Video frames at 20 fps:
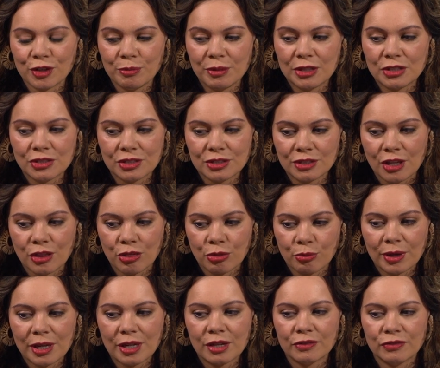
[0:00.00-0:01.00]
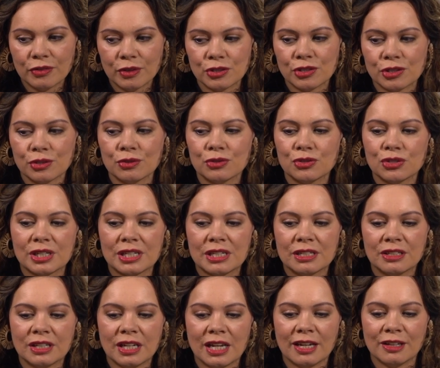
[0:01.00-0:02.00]
mentioned that 3 of your
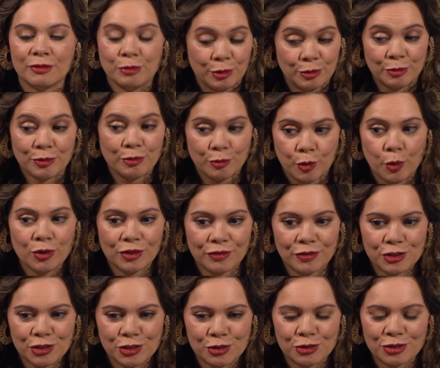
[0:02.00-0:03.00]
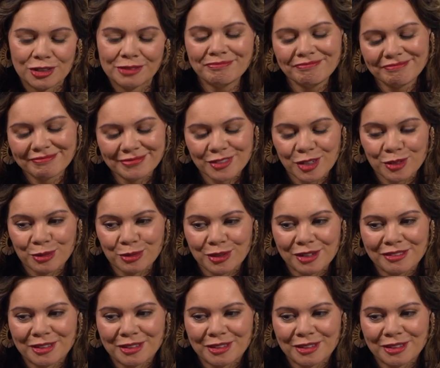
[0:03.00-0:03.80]
children, well, all of your children, all 3 of